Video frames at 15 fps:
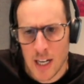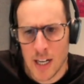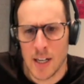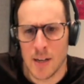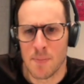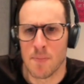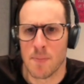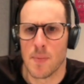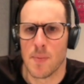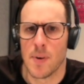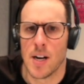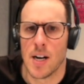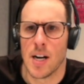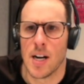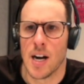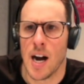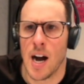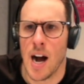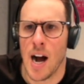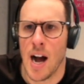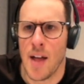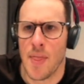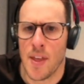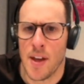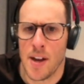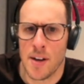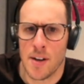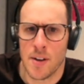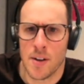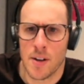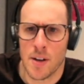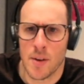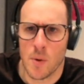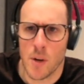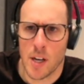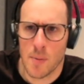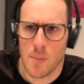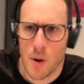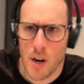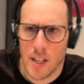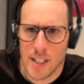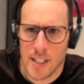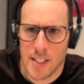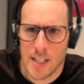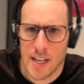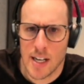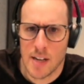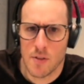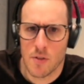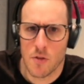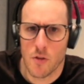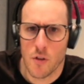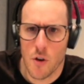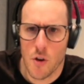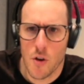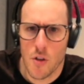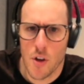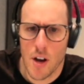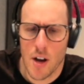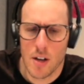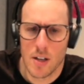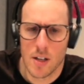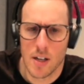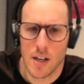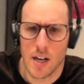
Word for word: Um, and then uh, we can break that down even further